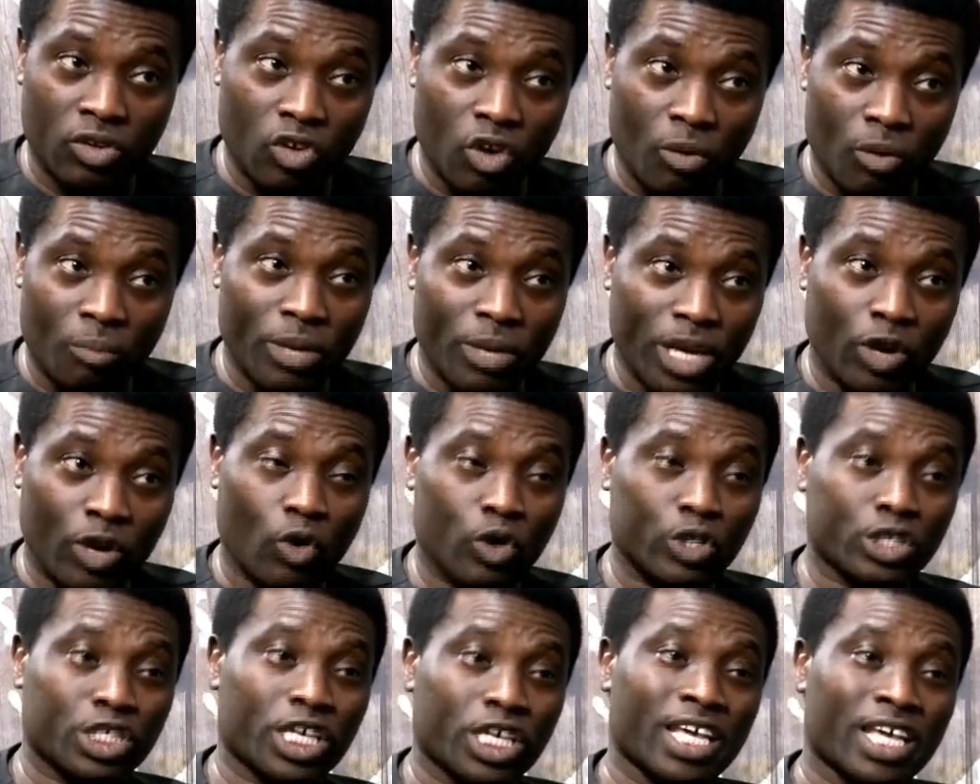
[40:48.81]
not
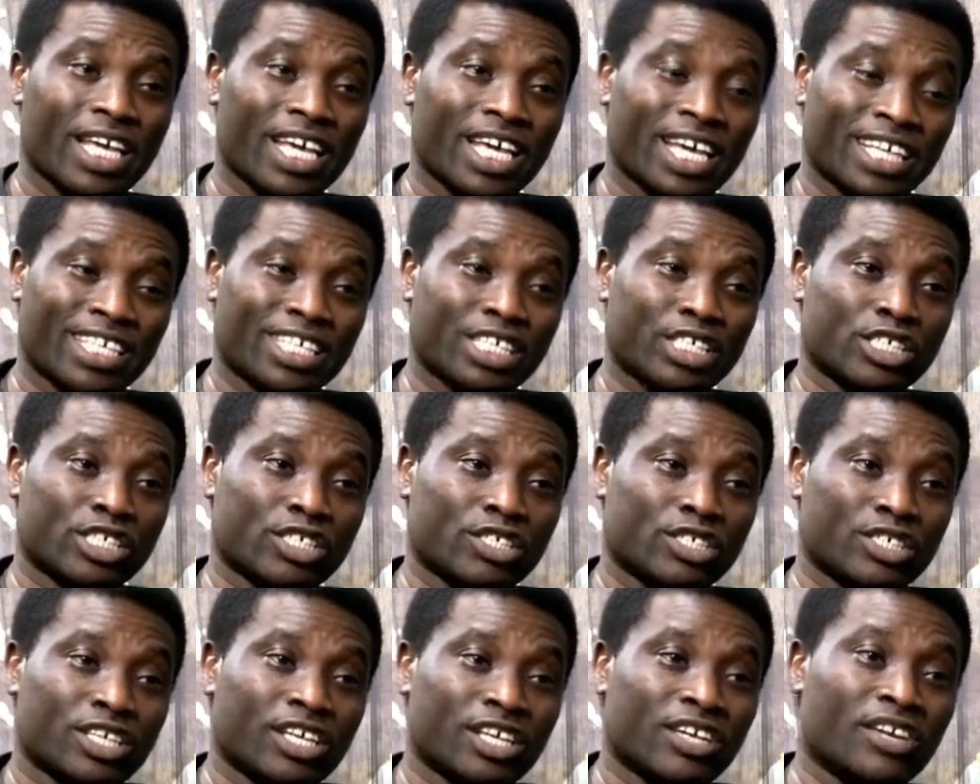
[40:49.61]
because it
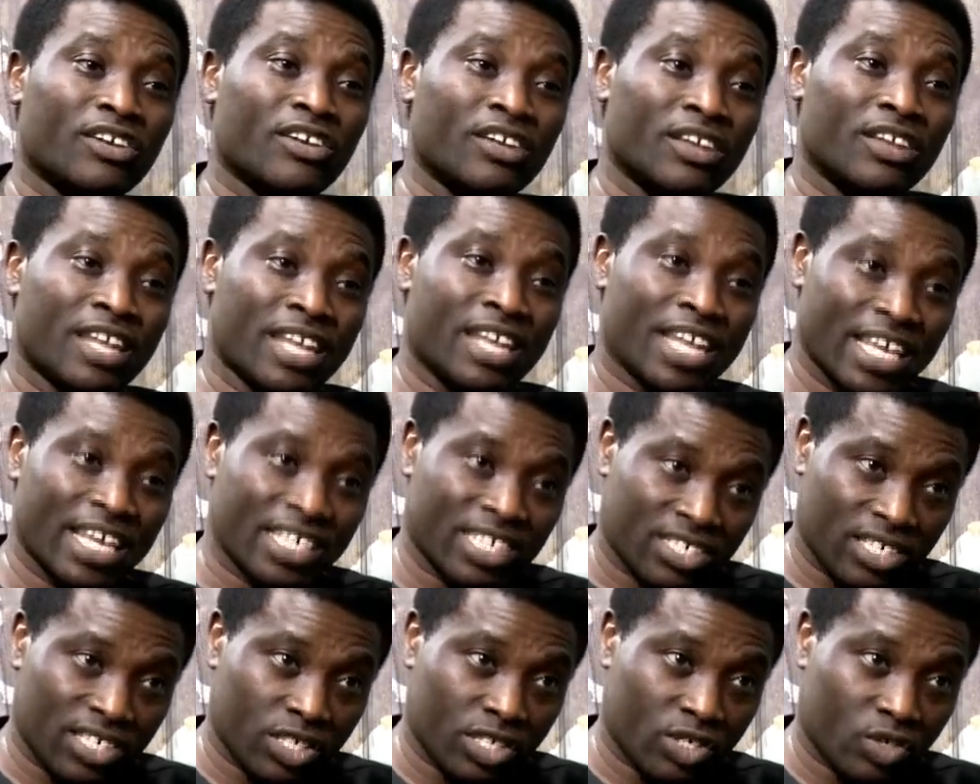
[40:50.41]
is the
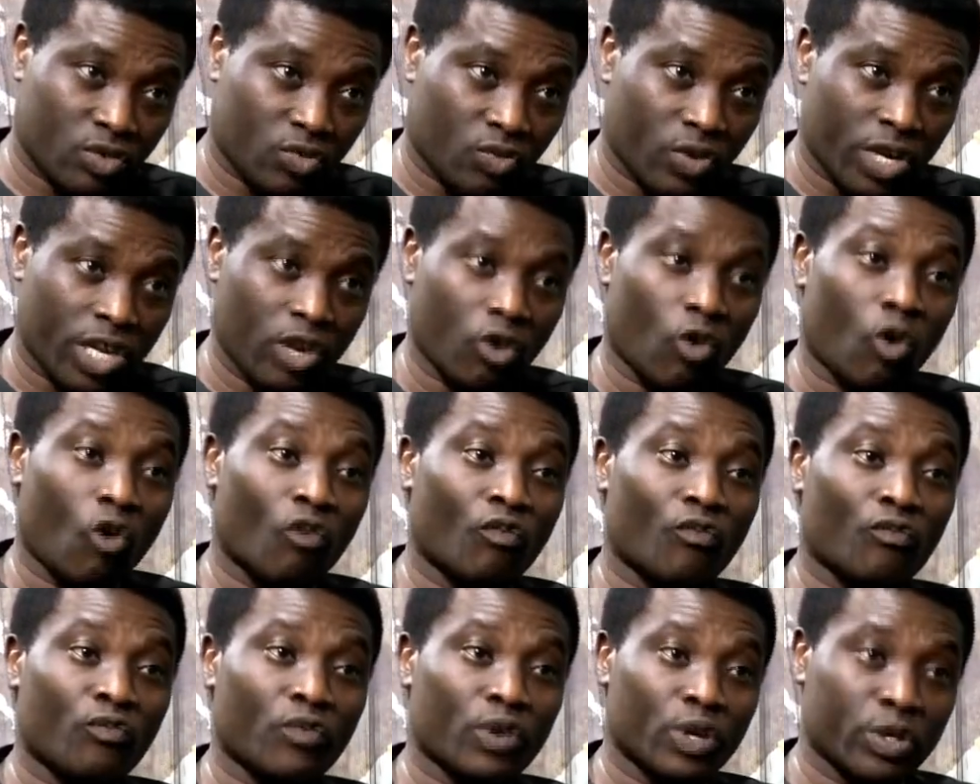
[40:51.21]
necessary
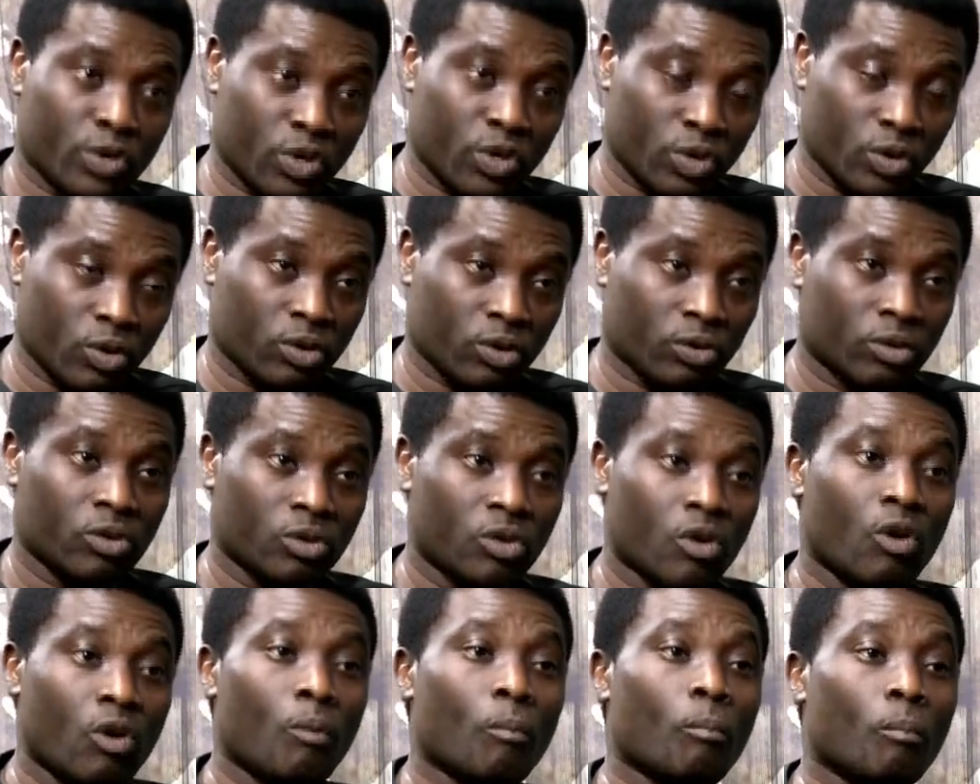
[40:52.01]

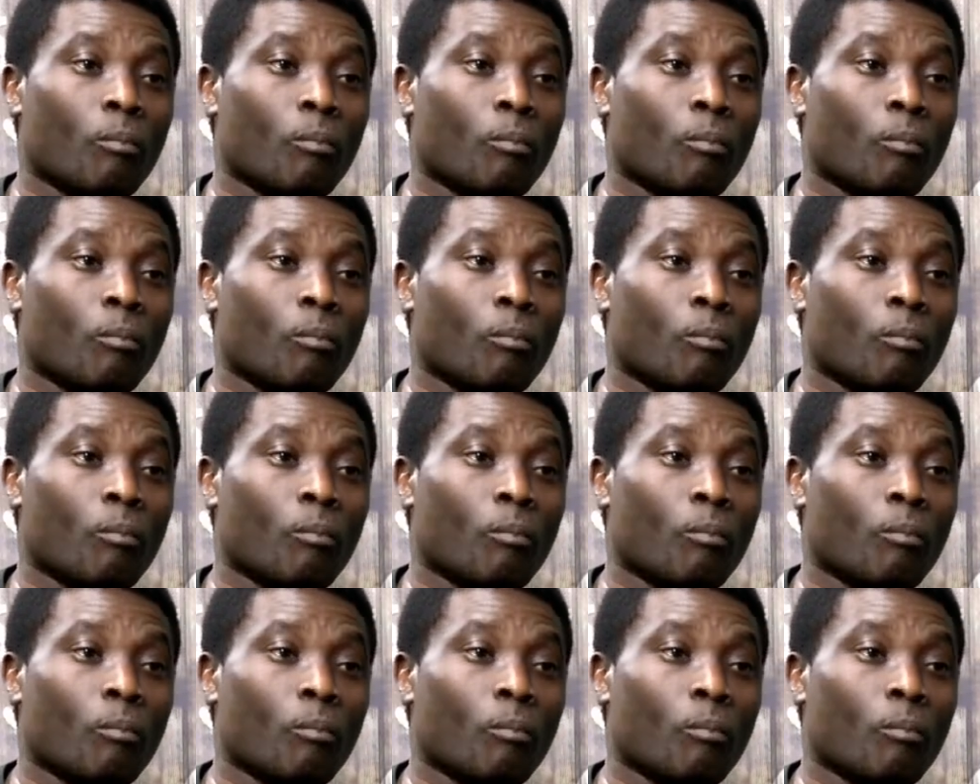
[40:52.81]
official